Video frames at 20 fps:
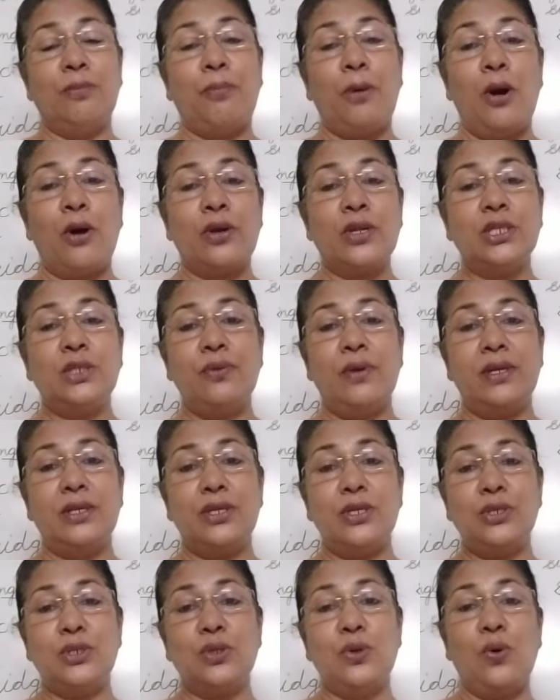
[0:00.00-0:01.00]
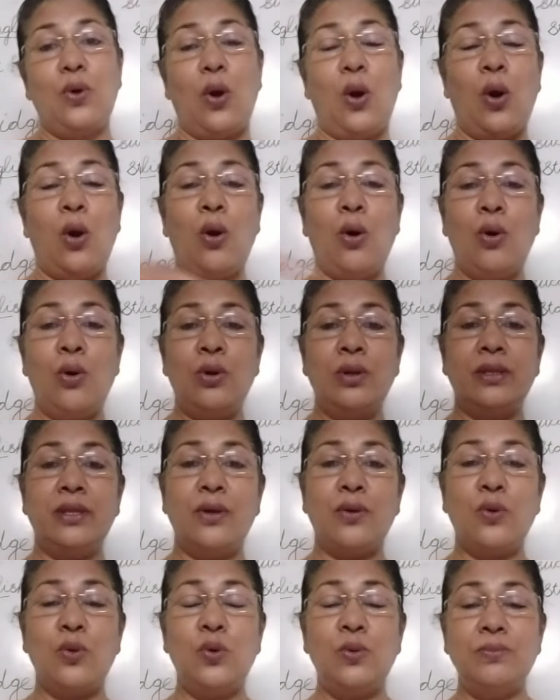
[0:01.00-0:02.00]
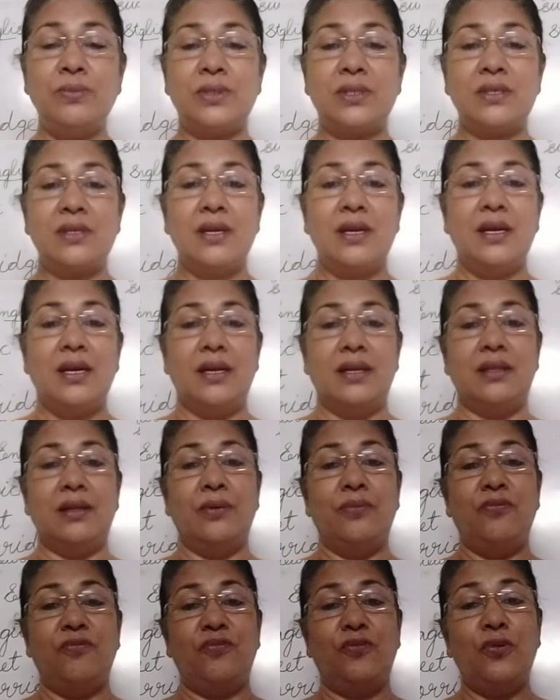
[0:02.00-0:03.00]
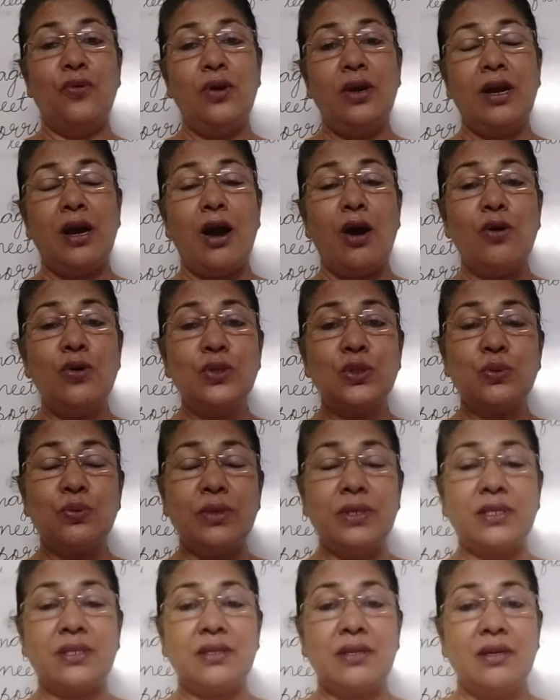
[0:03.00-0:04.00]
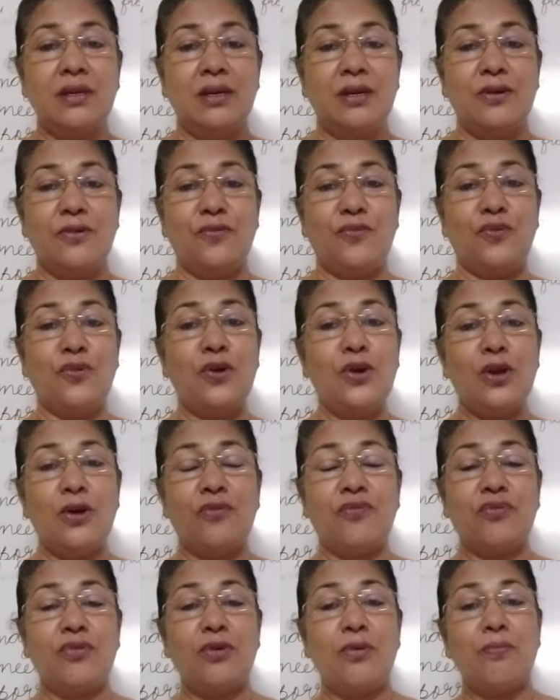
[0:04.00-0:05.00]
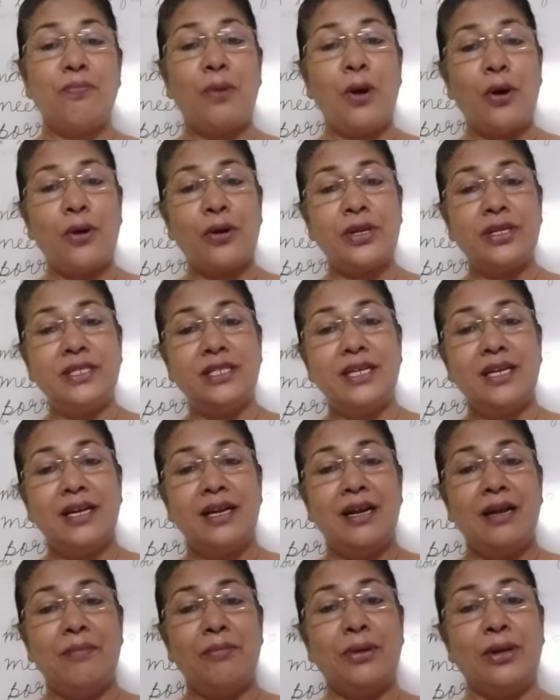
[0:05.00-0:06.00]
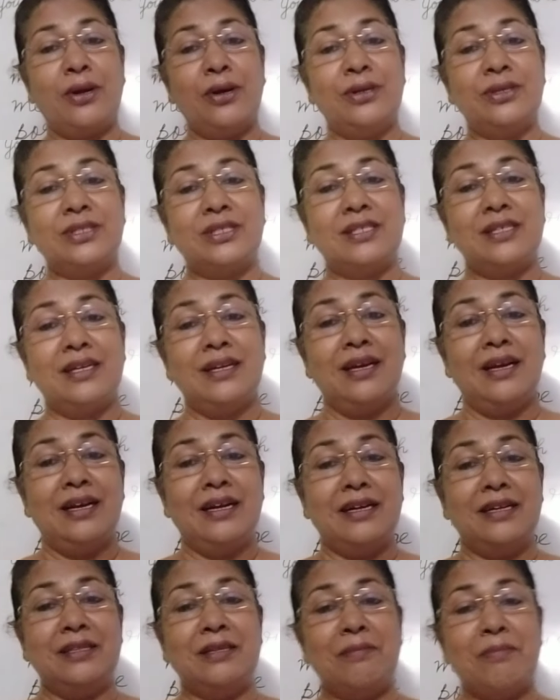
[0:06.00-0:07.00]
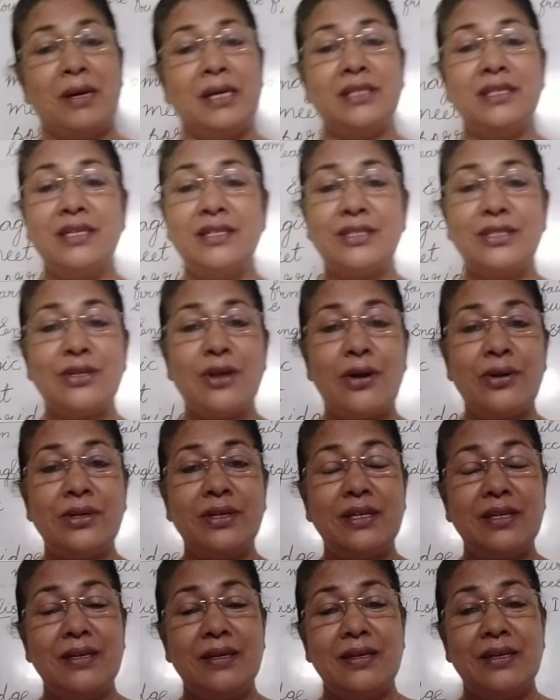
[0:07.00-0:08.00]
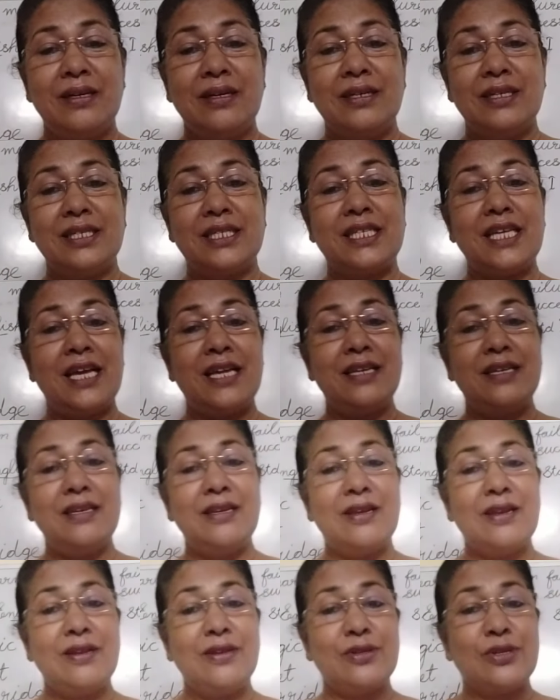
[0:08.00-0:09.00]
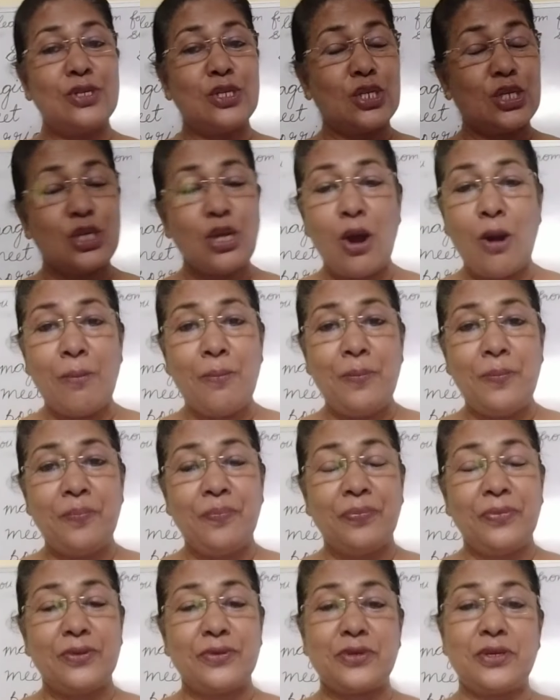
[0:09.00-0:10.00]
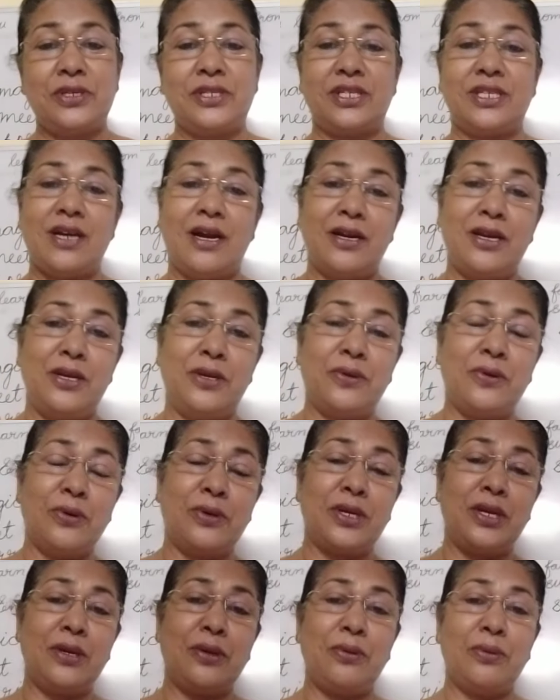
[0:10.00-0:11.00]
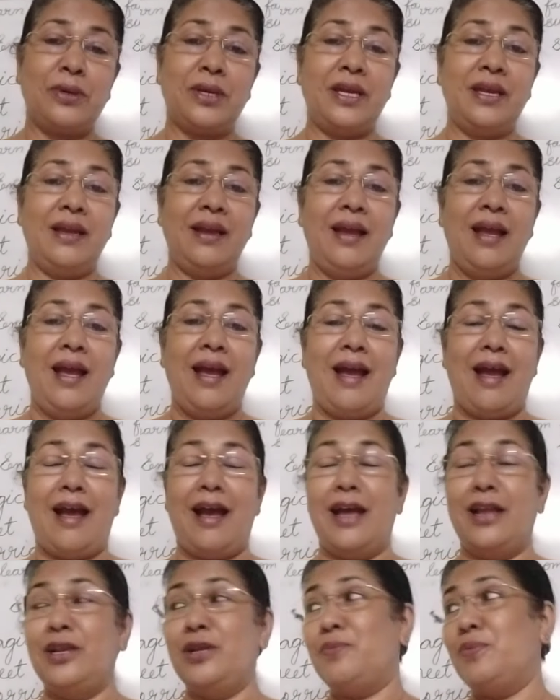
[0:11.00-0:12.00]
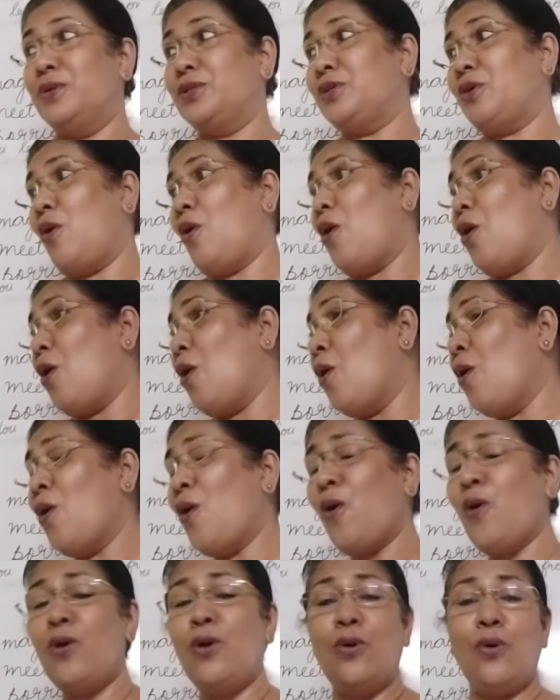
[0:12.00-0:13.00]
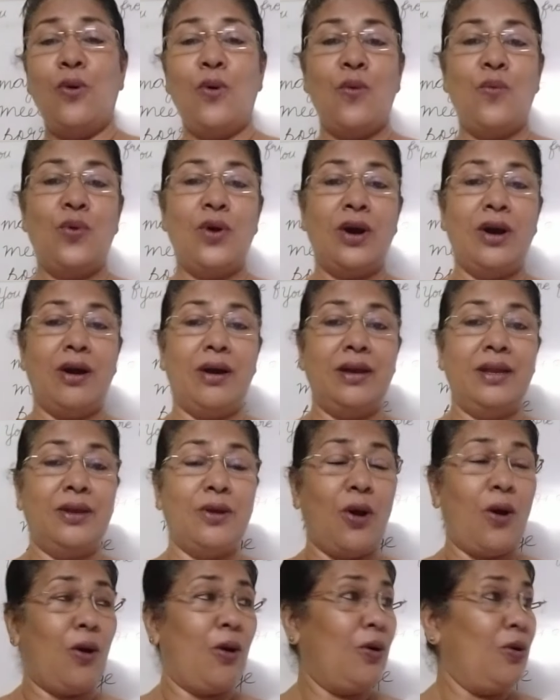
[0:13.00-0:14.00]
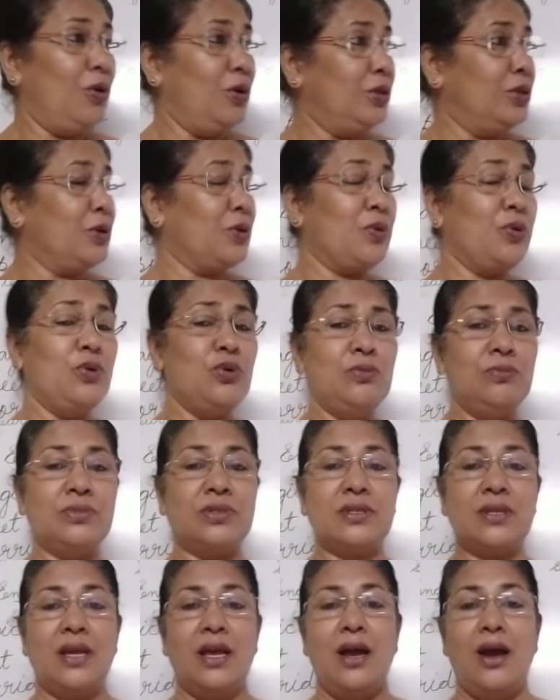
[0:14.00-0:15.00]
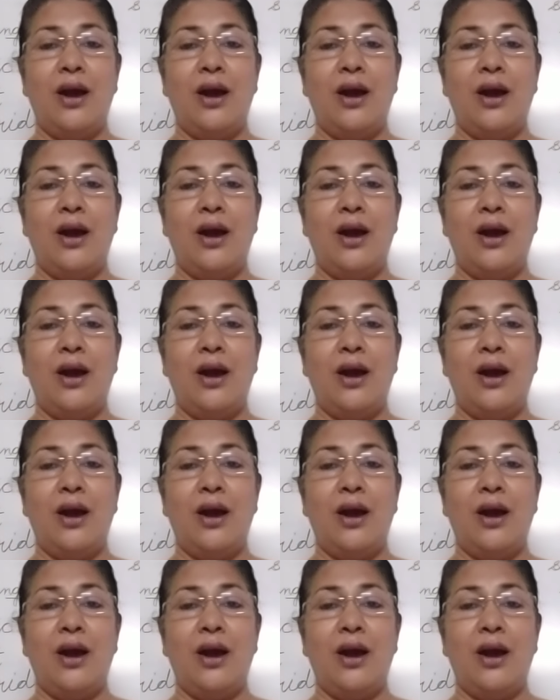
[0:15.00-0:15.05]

porridge went into all the rooms. The full house was full of porridge because the mother's not said to stop. So it started cooking and it was all over in all the rooms,